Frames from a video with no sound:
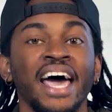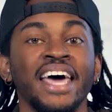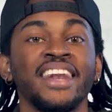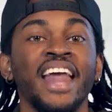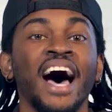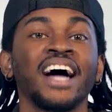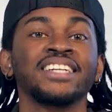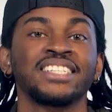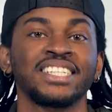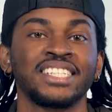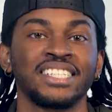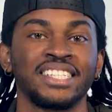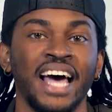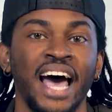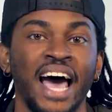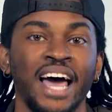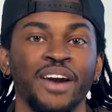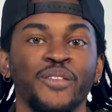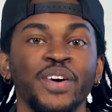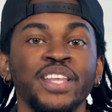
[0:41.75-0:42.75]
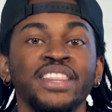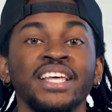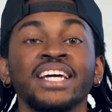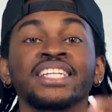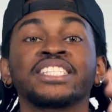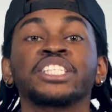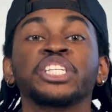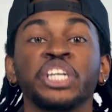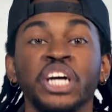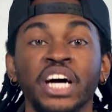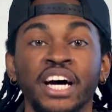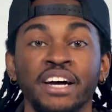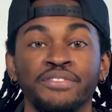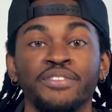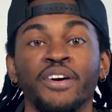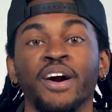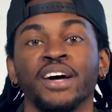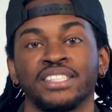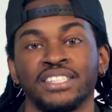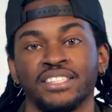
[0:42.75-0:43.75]
And not just that, we think it's good
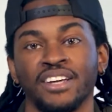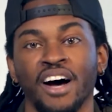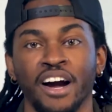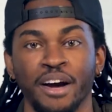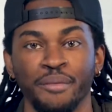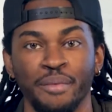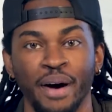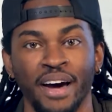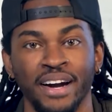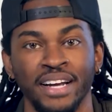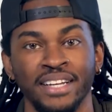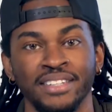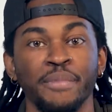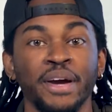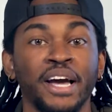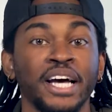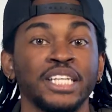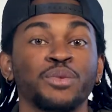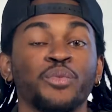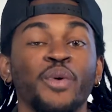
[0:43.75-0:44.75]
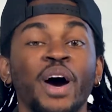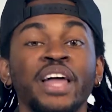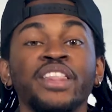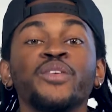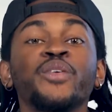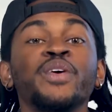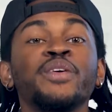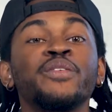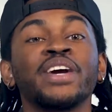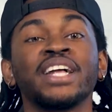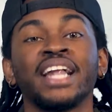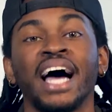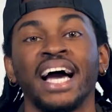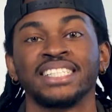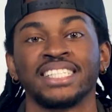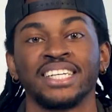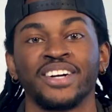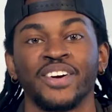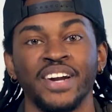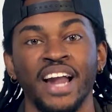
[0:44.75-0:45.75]
for us to talk about it. Because whether we
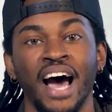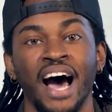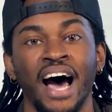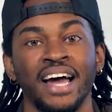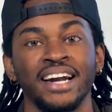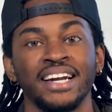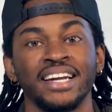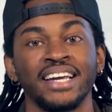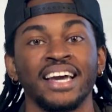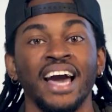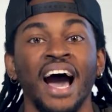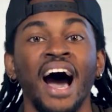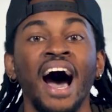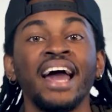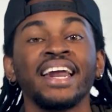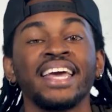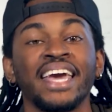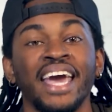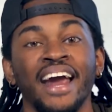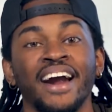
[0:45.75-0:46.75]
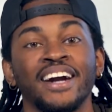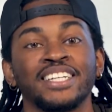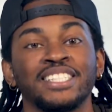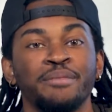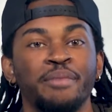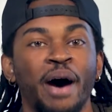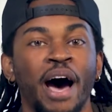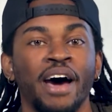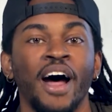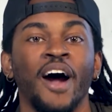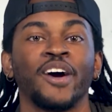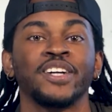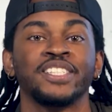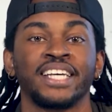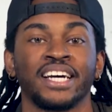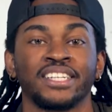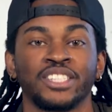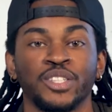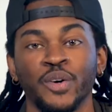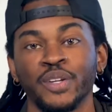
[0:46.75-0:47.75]
realize it or not, God cares about our
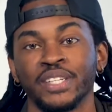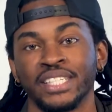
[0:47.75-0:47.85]
sexual